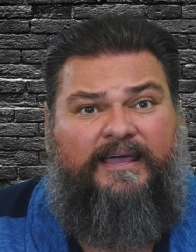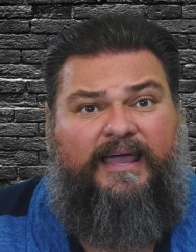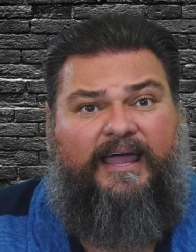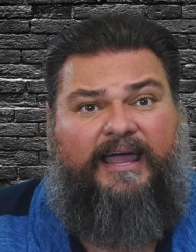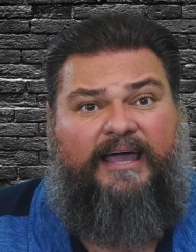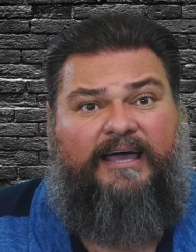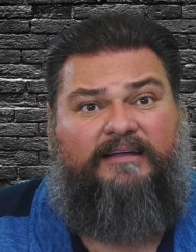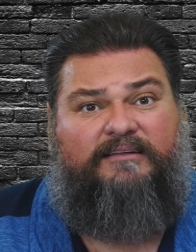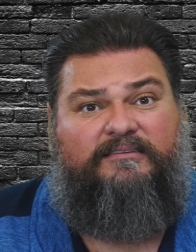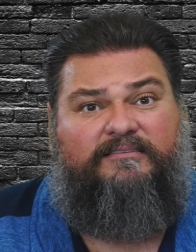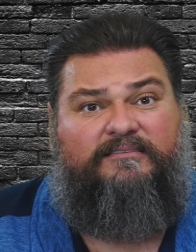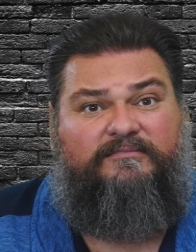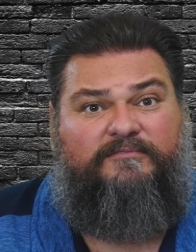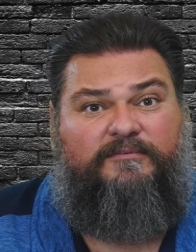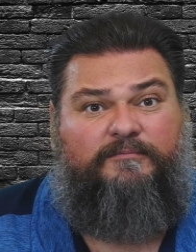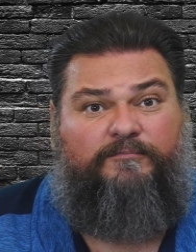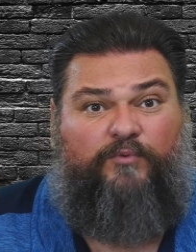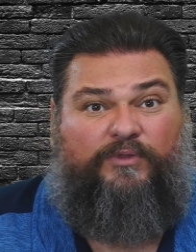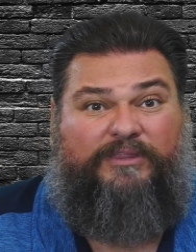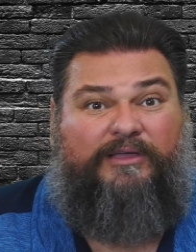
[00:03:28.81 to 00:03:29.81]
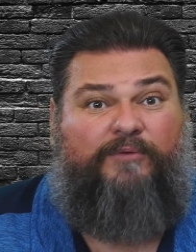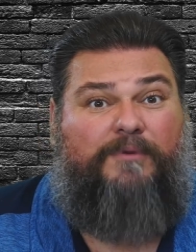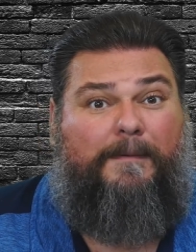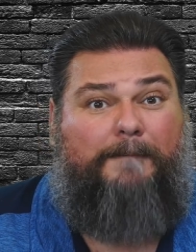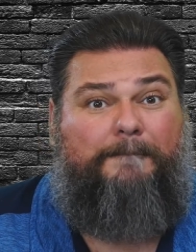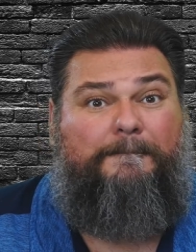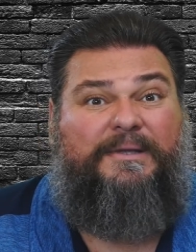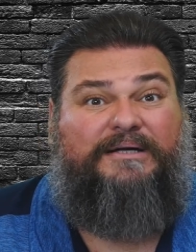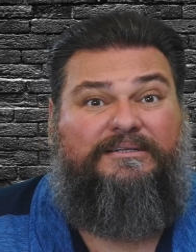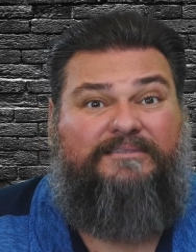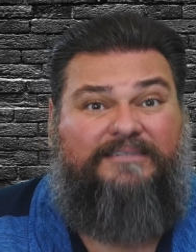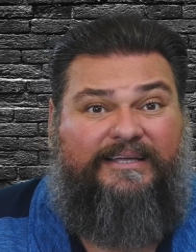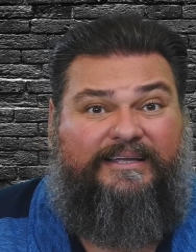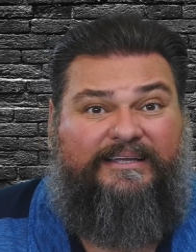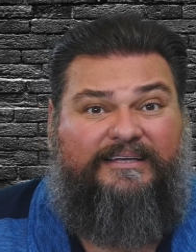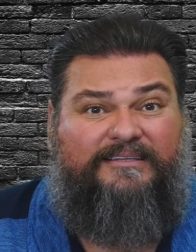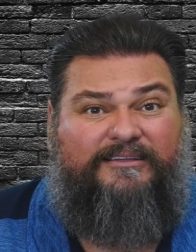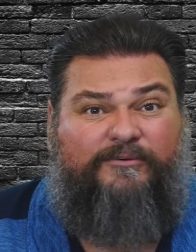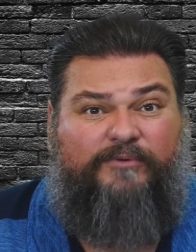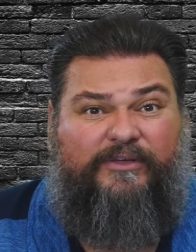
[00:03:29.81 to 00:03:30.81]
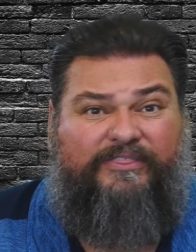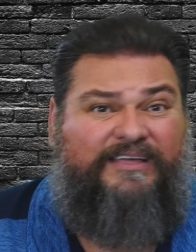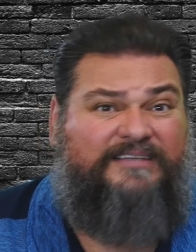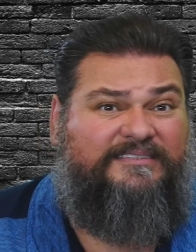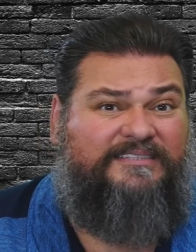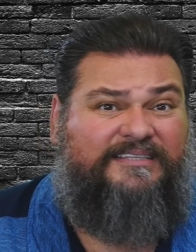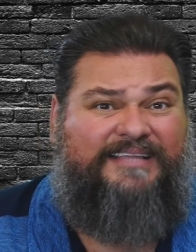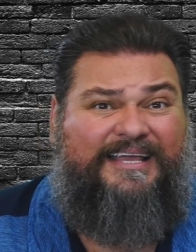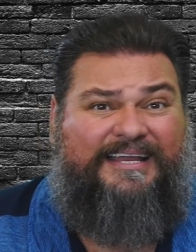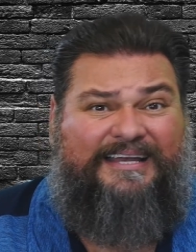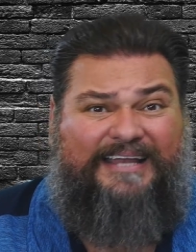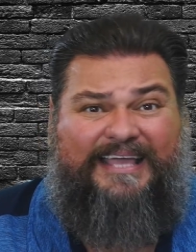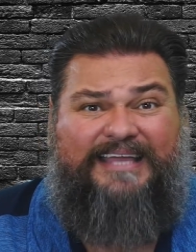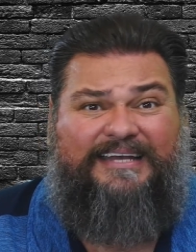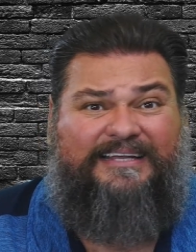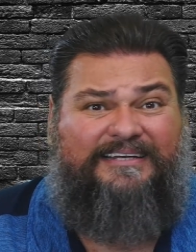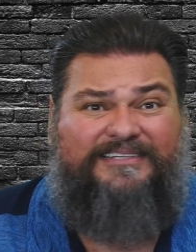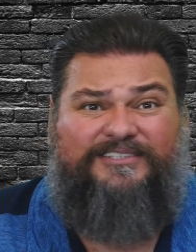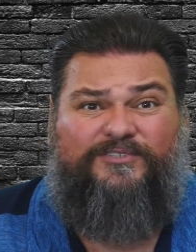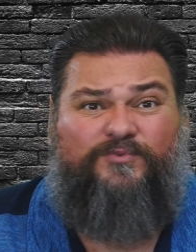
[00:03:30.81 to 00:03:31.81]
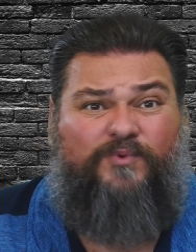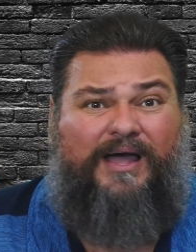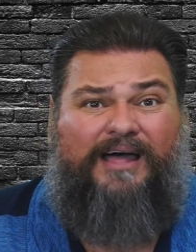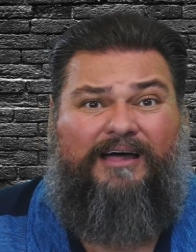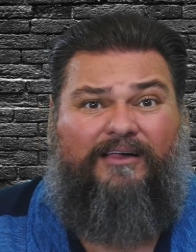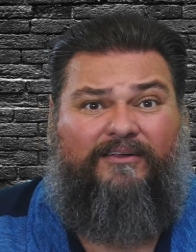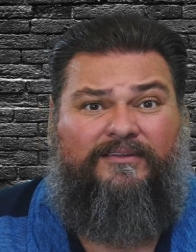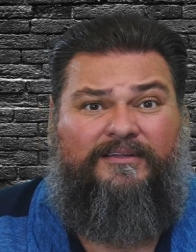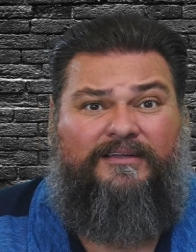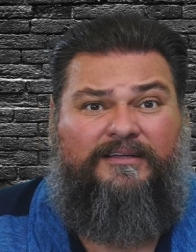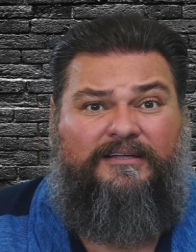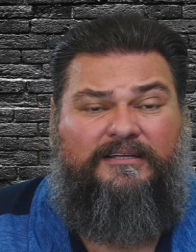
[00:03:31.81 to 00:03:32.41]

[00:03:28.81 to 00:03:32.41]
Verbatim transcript: And when they were building it, there were things that they needed as well.